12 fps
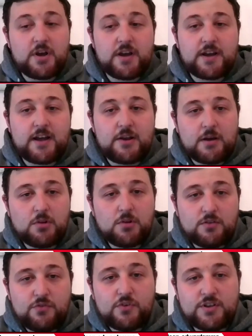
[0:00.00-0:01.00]
work. Anyway, I'm
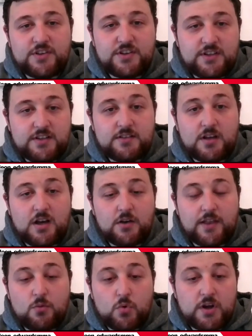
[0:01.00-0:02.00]
looking forward to seeing
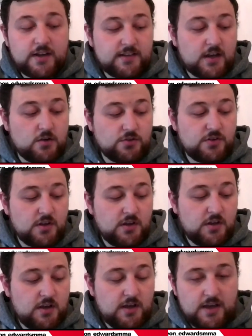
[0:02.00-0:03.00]
how that works out.
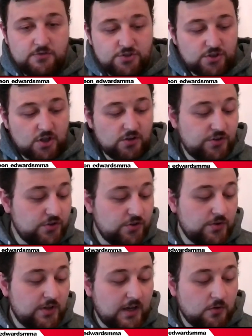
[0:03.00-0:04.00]
Just on to
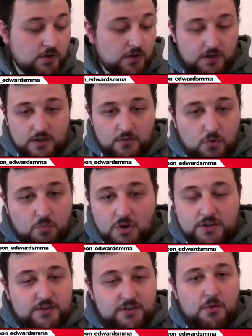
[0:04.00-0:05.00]
you now.
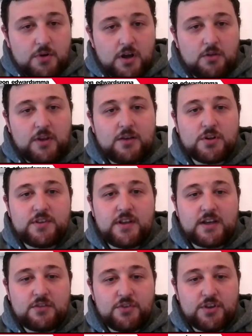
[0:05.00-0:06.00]
What's going on? Like, what's
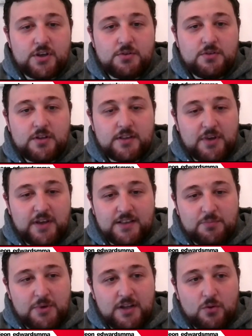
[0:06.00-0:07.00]
next for you? It's
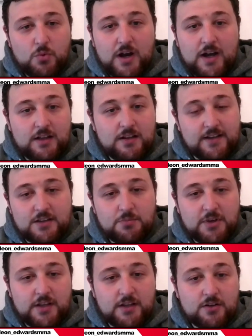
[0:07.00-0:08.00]
been a while. Like, it's
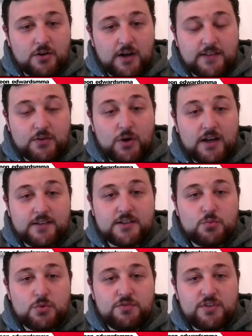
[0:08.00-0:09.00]
been quite a while
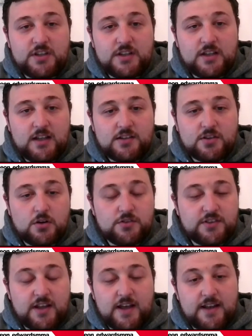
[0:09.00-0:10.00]
since we've seen you last. So,
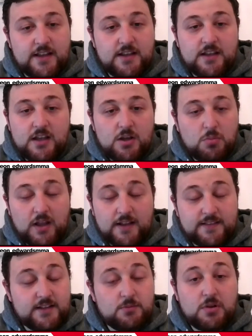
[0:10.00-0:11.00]
is there any
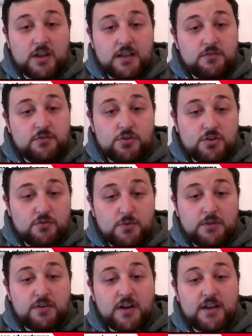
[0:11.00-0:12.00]
plans in place for you to
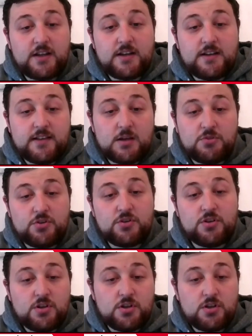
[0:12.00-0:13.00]
be fighting anytime soon?